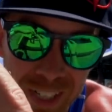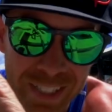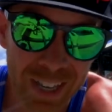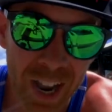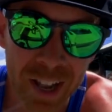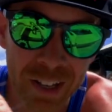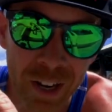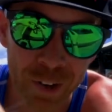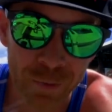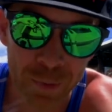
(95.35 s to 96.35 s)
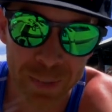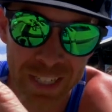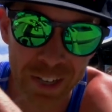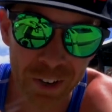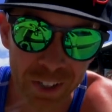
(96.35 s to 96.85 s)
a ton of the
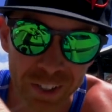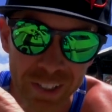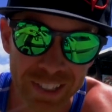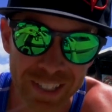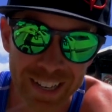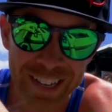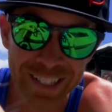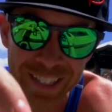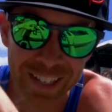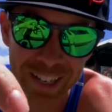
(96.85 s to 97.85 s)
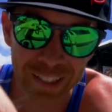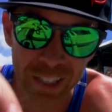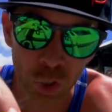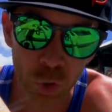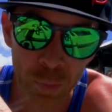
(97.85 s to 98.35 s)
material that's inside the
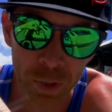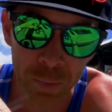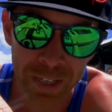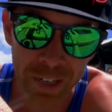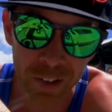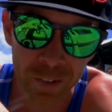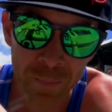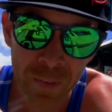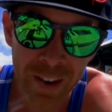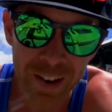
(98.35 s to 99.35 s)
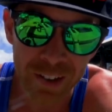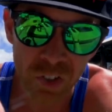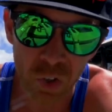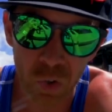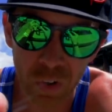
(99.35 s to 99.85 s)
aluminum here.
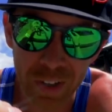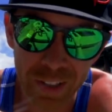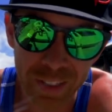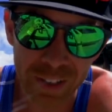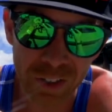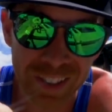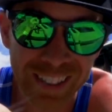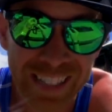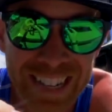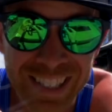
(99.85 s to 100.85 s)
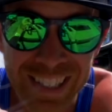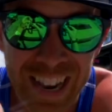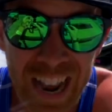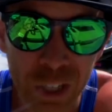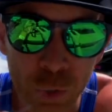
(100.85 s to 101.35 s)
So there's less
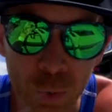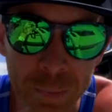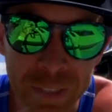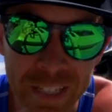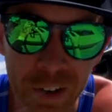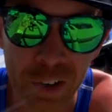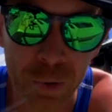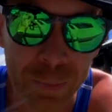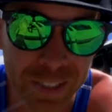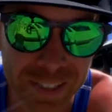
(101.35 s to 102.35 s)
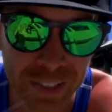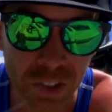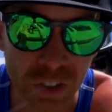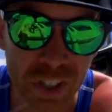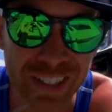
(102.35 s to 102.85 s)
actual material, but it's
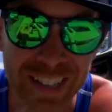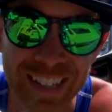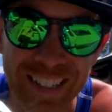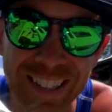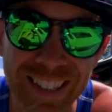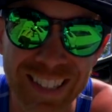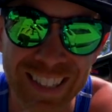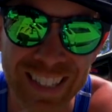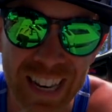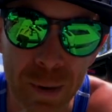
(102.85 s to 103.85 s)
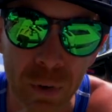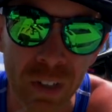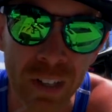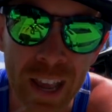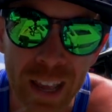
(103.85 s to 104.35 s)
still just as
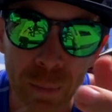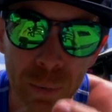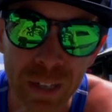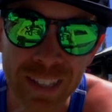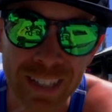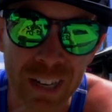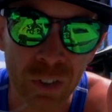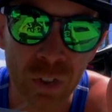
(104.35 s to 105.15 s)
stable, and it brings it down